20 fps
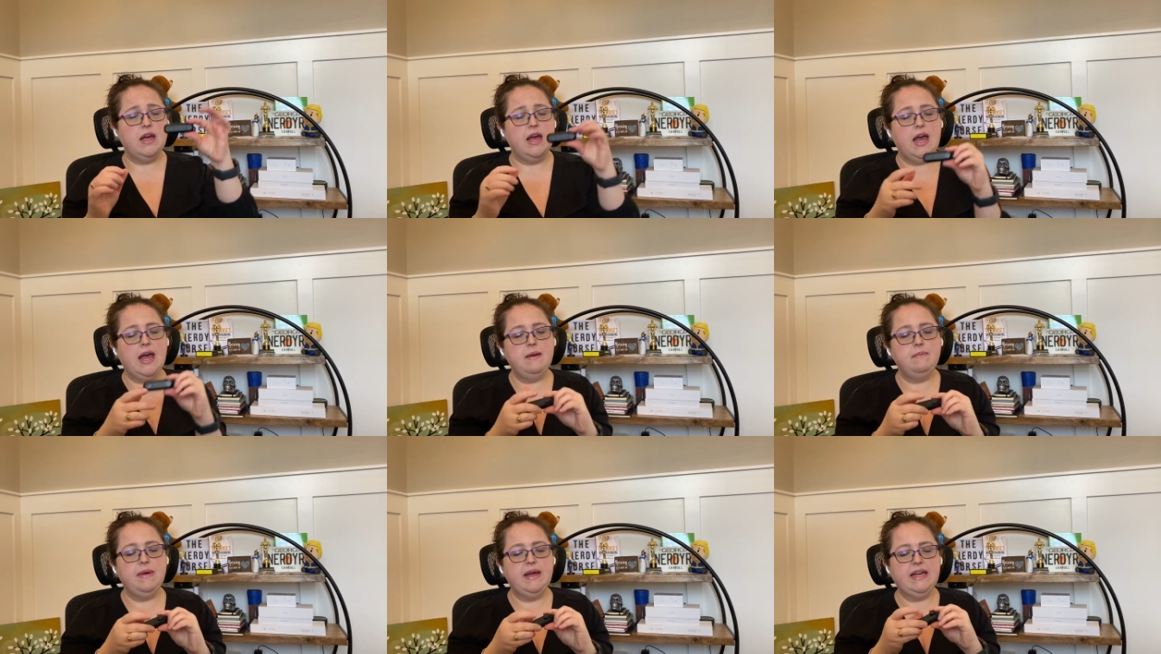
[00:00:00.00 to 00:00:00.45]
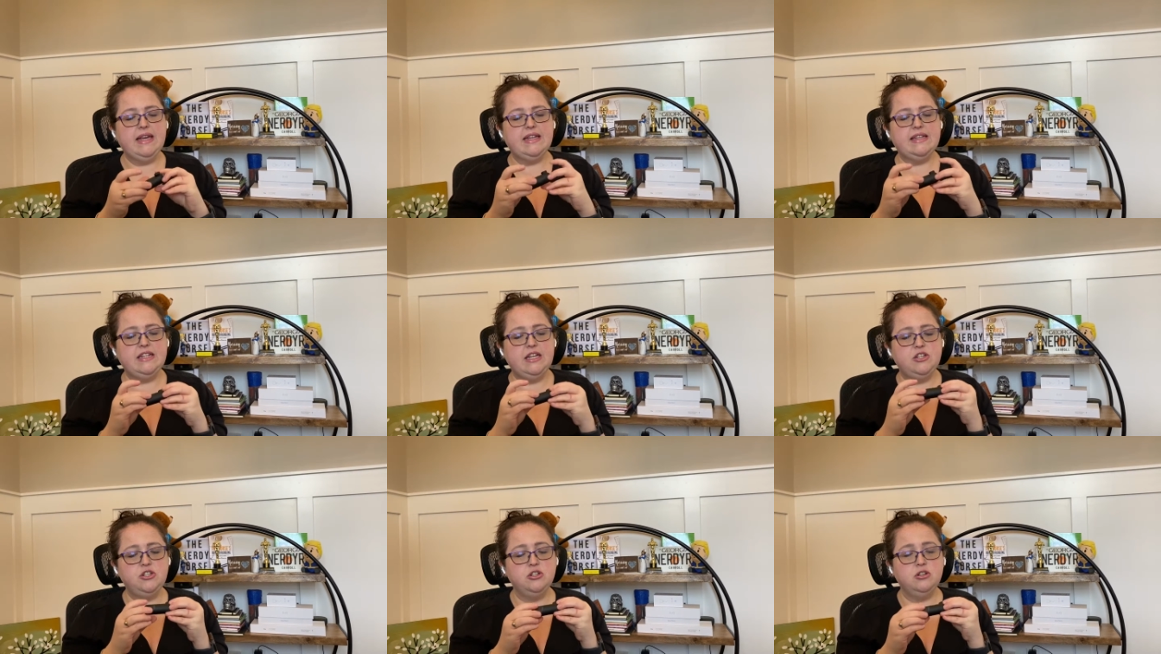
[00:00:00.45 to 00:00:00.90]
and make it
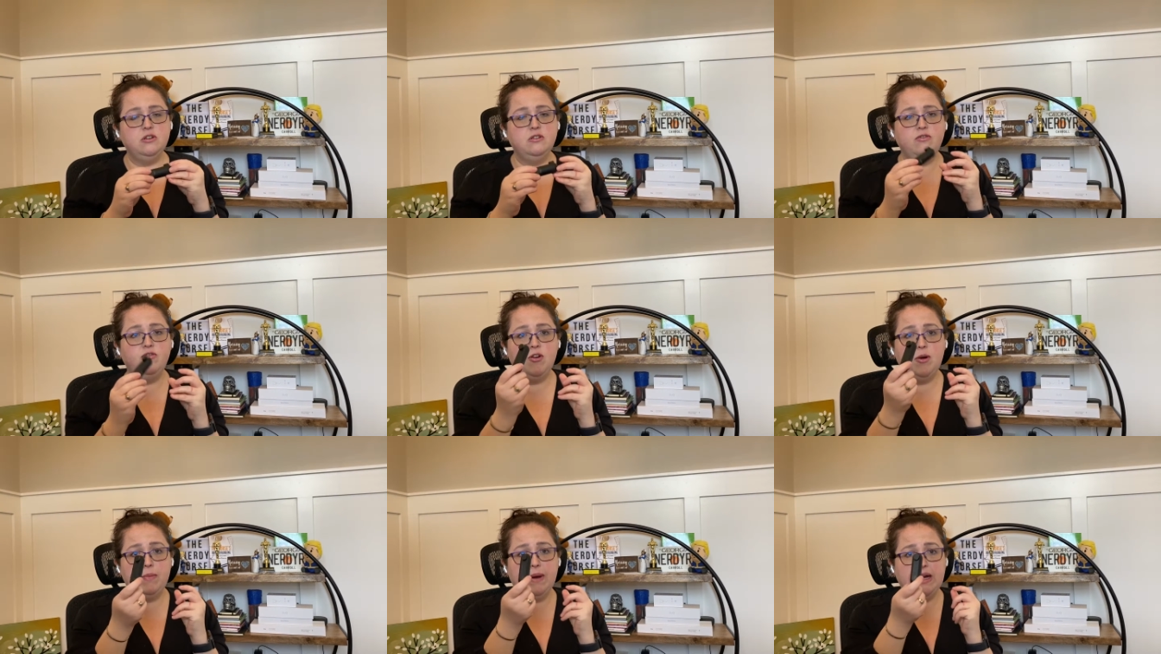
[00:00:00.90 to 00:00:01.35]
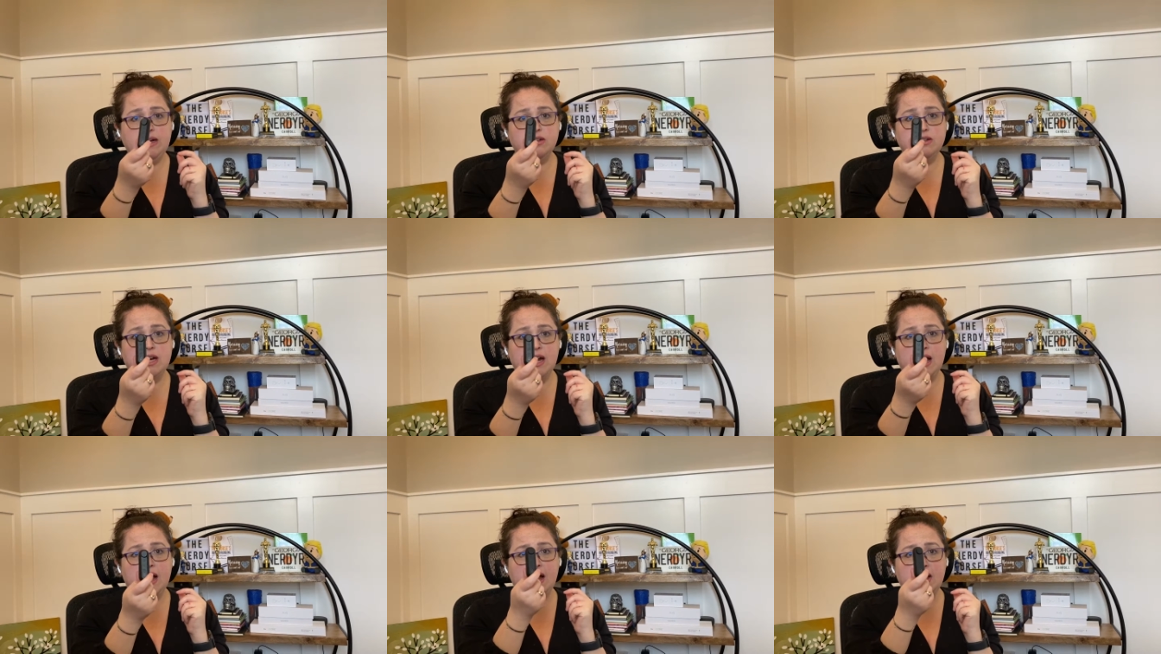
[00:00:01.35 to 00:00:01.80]
digital for about
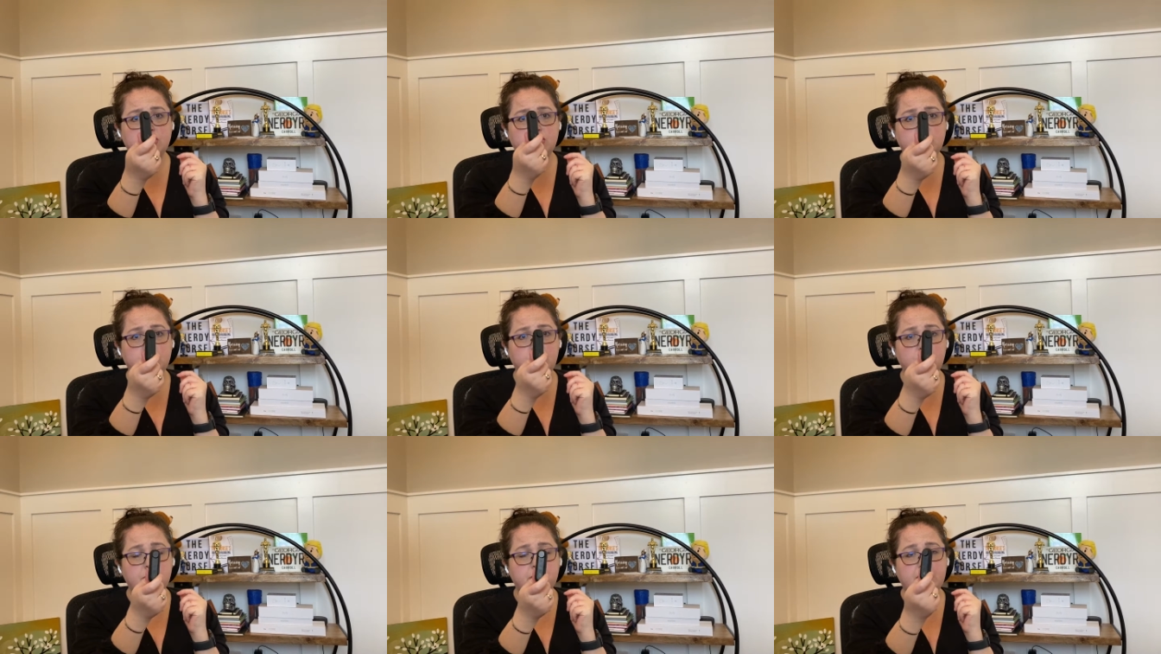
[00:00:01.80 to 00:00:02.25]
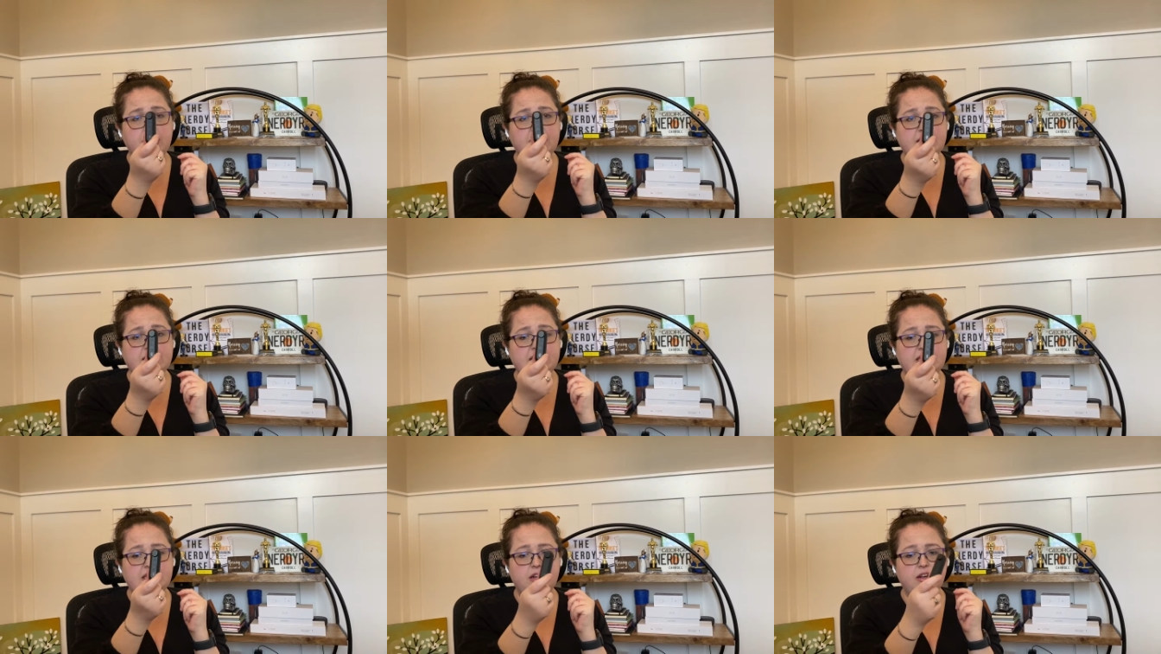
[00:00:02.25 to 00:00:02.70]
uh, 200
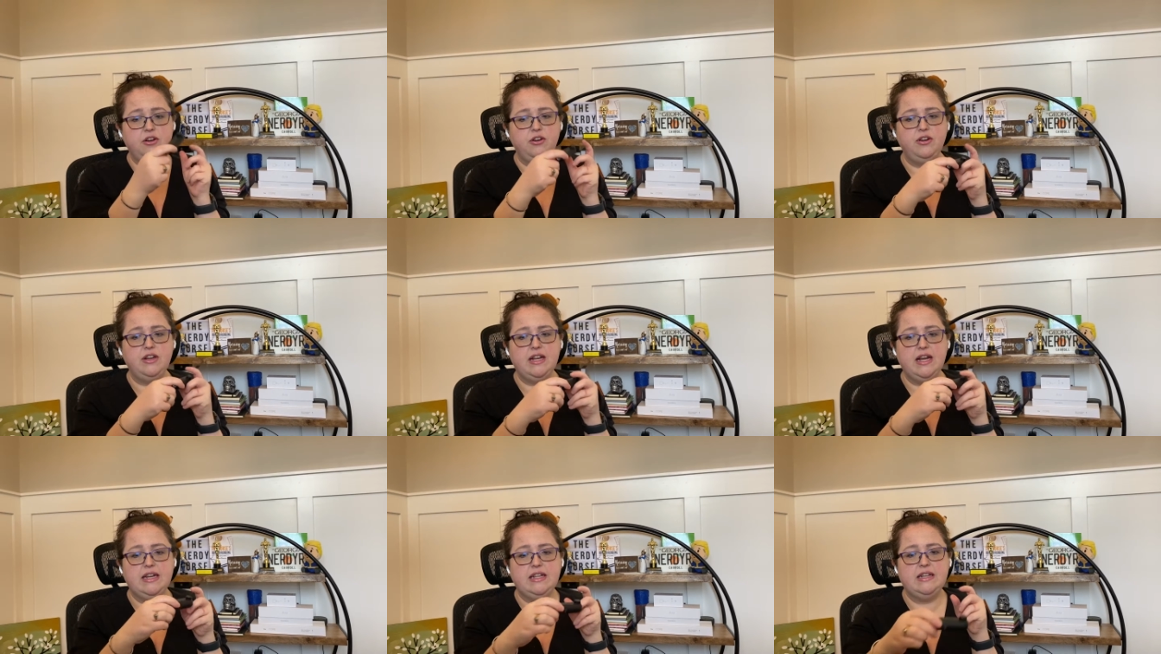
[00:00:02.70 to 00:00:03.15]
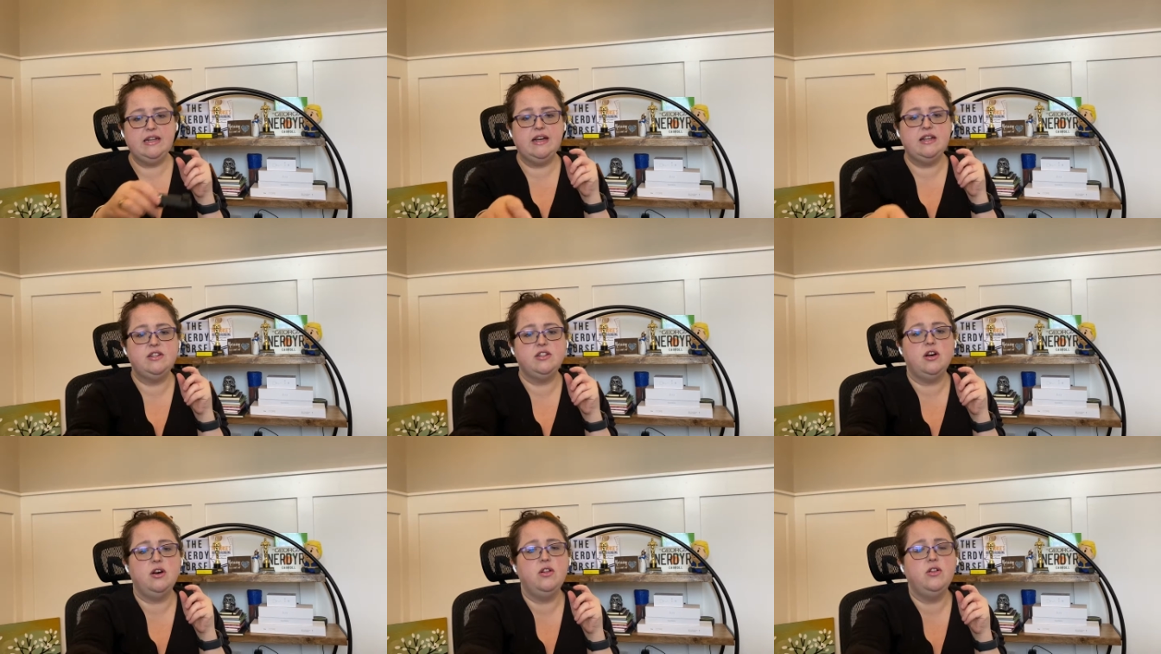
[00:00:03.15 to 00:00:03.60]
bucks. It's
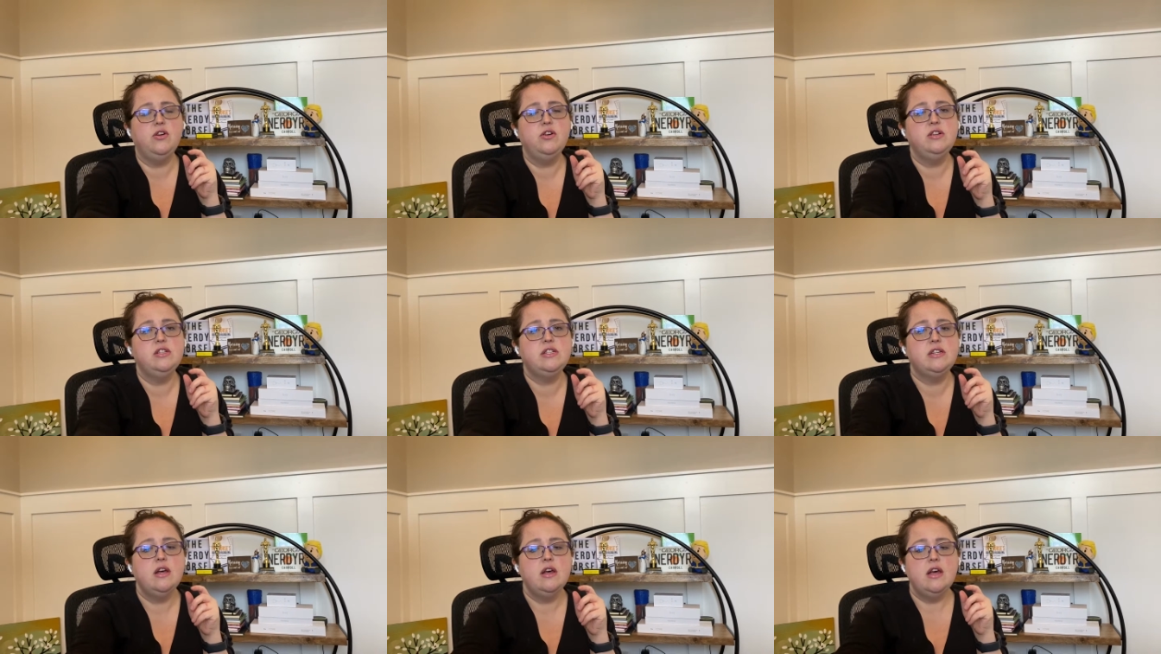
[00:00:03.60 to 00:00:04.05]
$199.